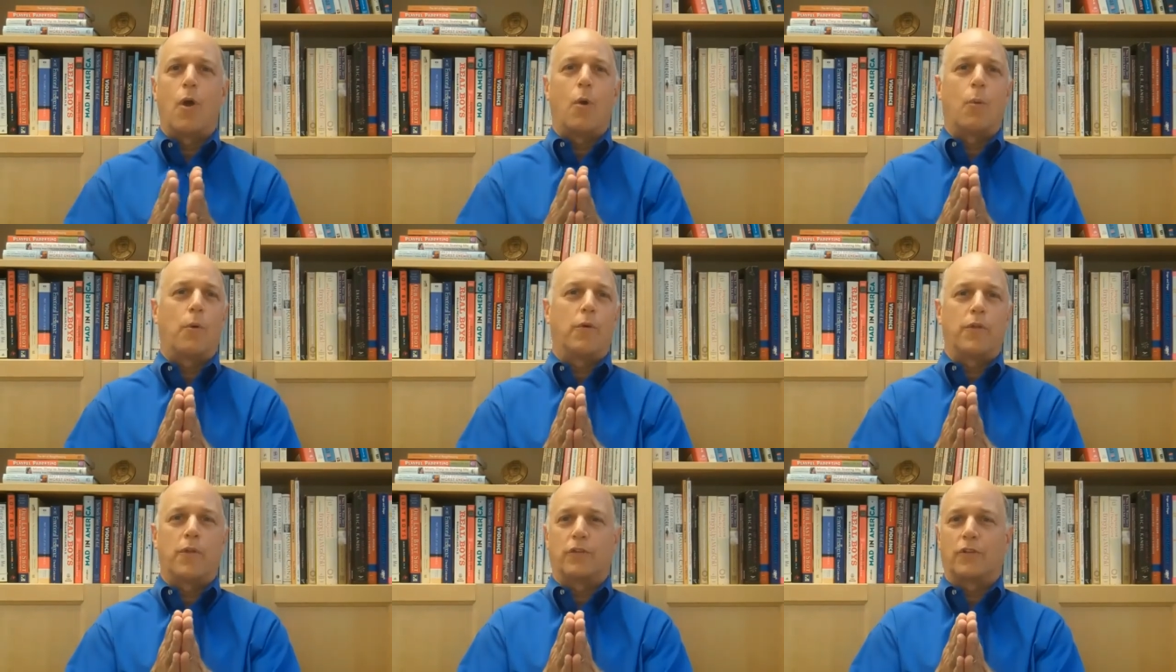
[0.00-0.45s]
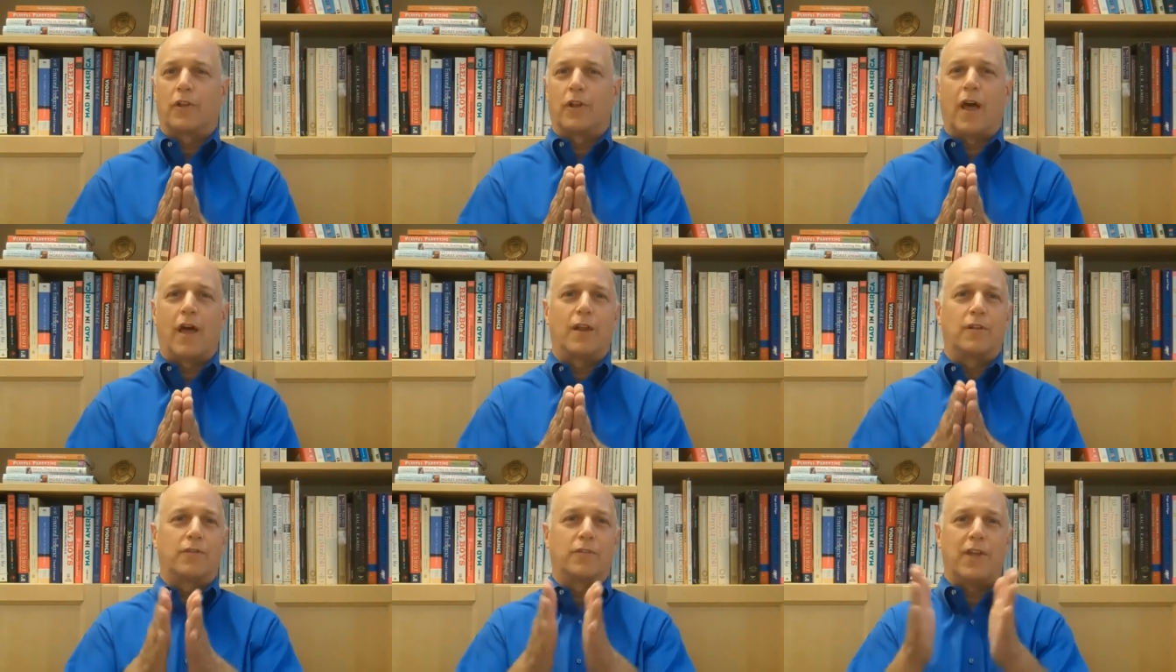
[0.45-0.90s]
when there's a
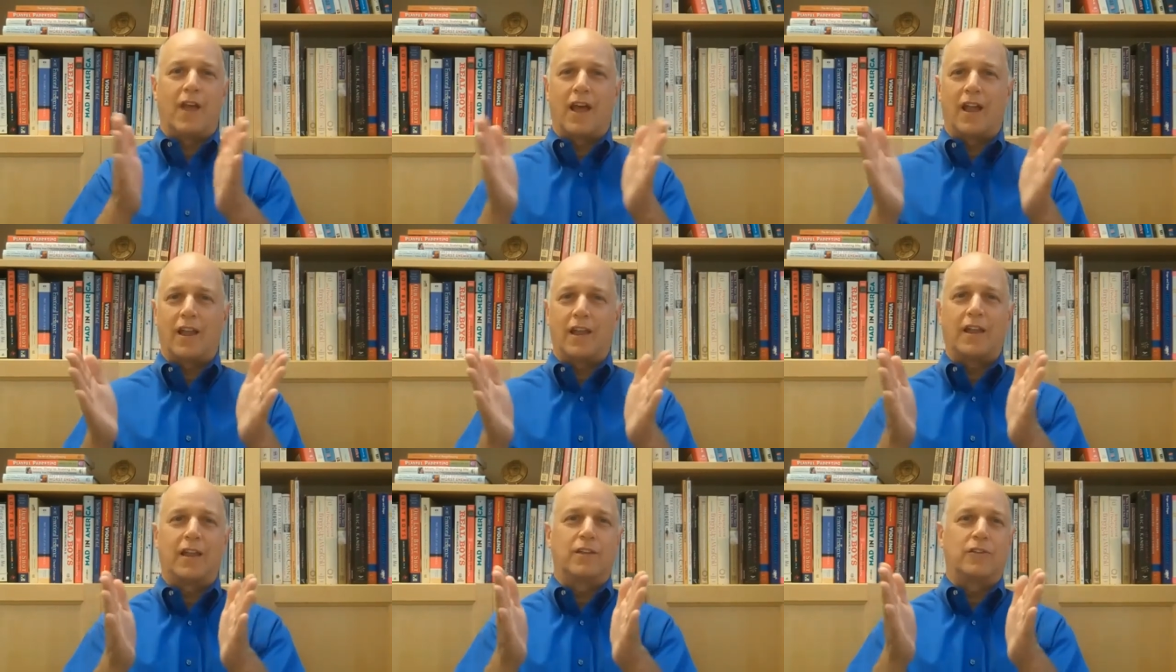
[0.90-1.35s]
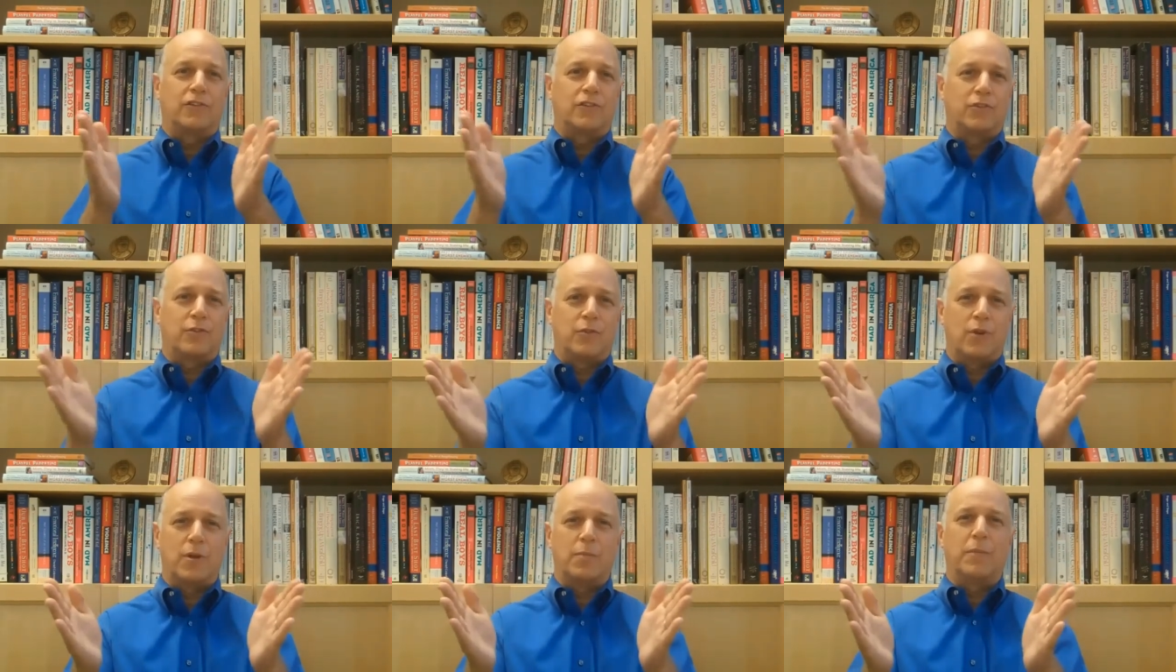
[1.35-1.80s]
lot of yelling and
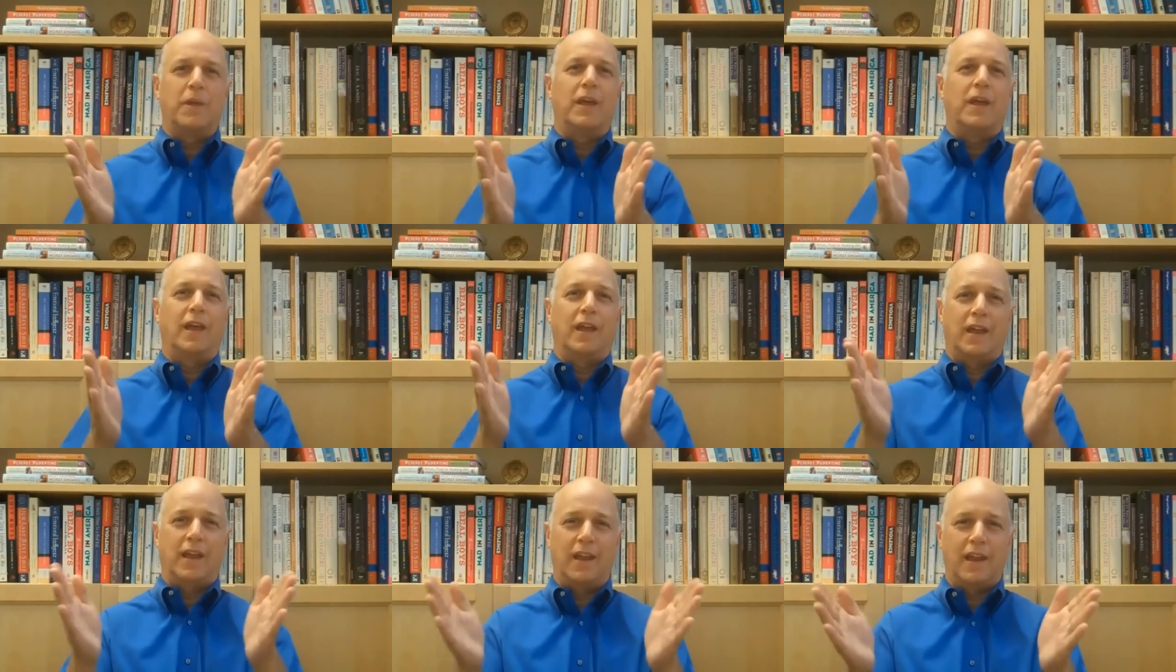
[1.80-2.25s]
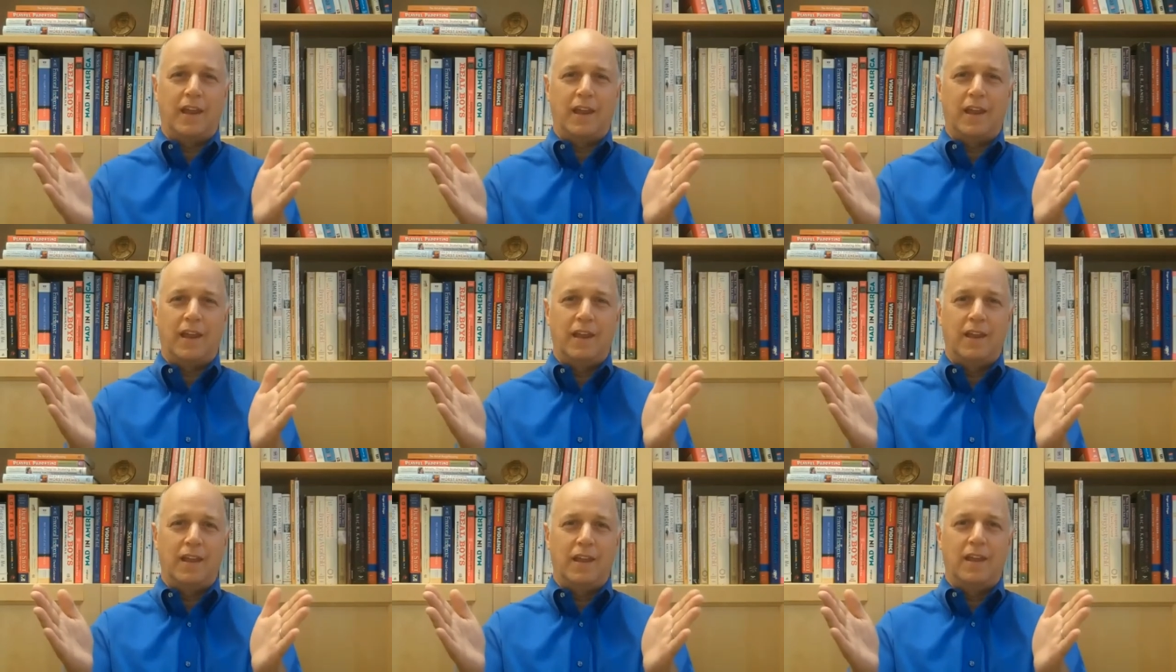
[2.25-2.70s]
screaming and
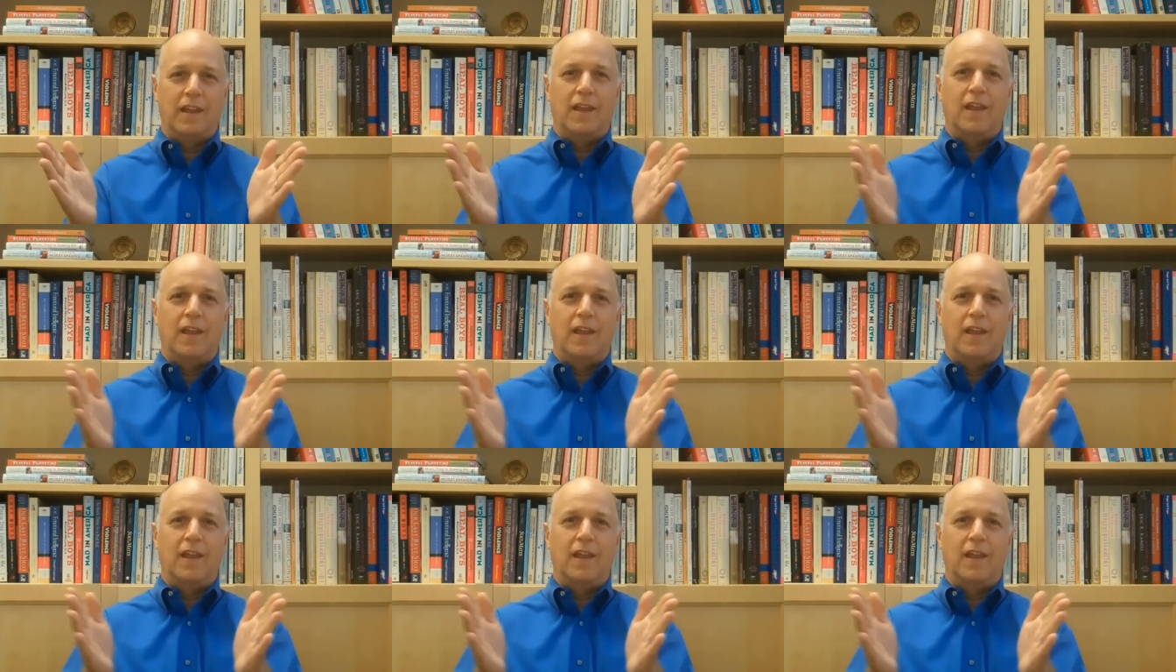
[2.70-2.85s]
hitting.